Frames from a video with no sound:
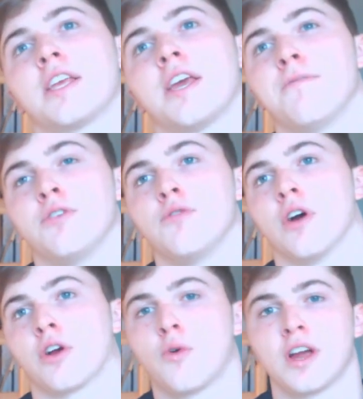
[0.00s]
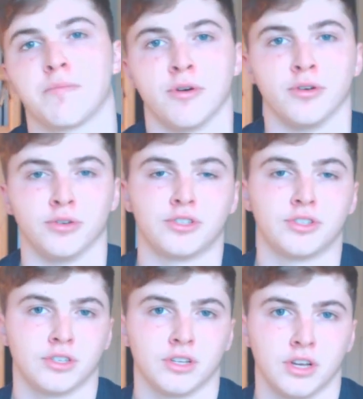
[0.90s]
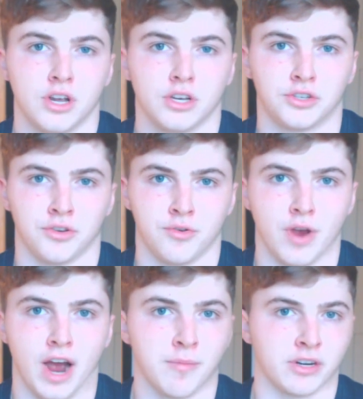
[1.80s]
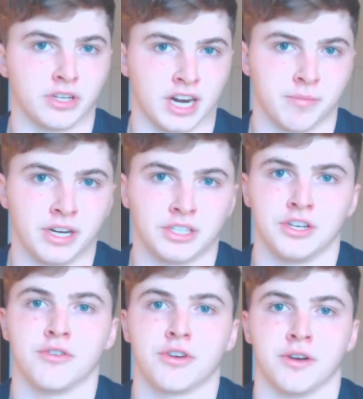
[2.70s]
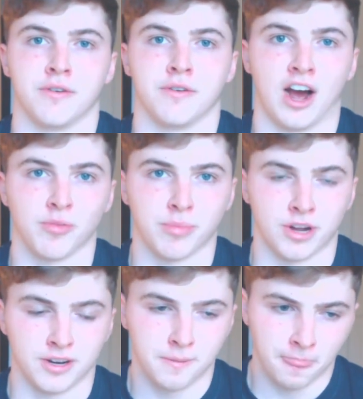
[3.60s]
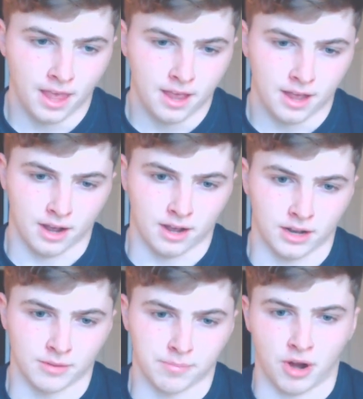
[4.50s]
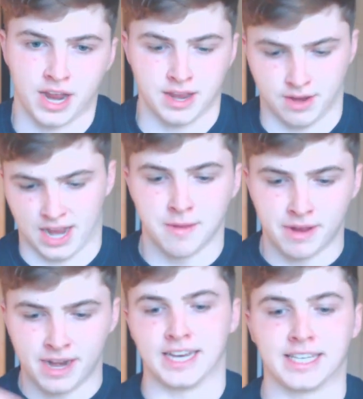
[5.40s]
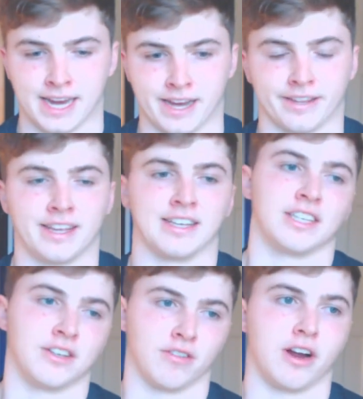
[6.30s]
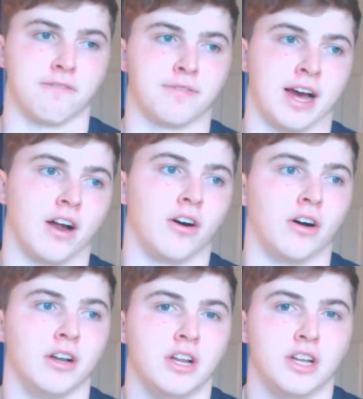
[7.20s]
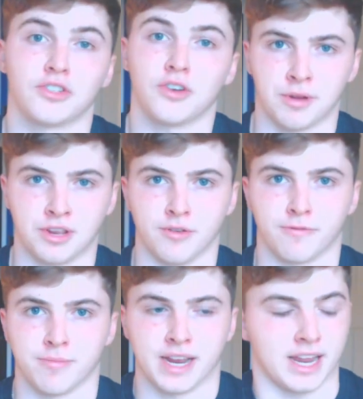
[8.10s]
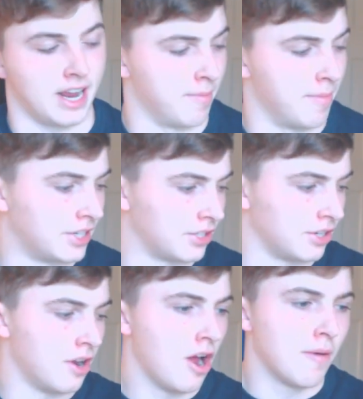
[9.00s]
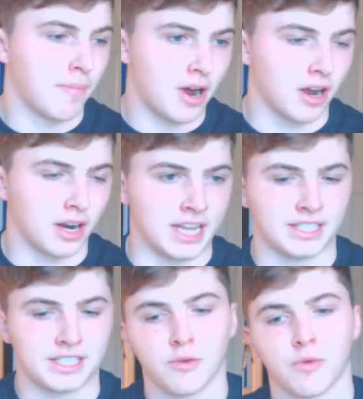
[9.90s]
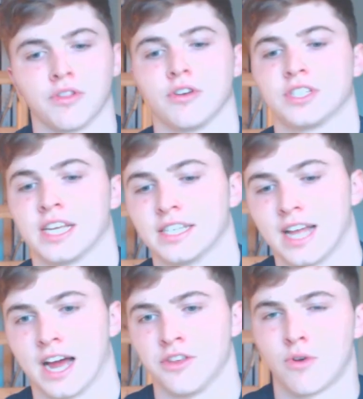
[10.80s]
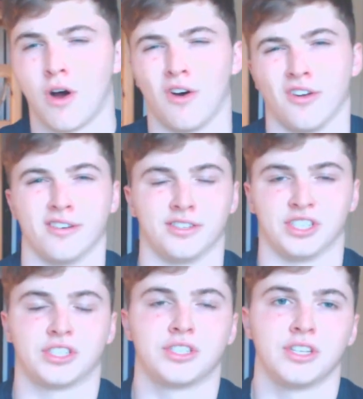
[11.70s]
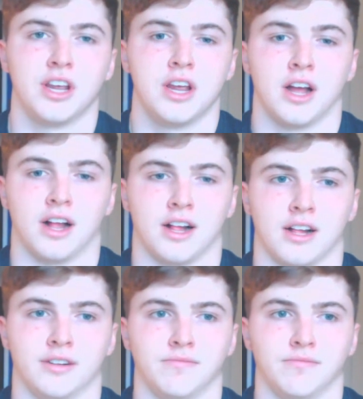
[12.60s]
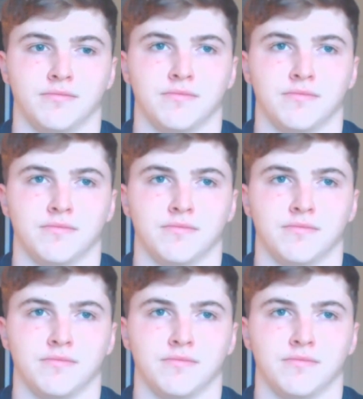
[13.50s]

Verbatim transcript: give you a quick boost to how much animation you can output uh, by eliminating things in your life that are stopping you from making animation. But it's still one of those things that you can't just, uh,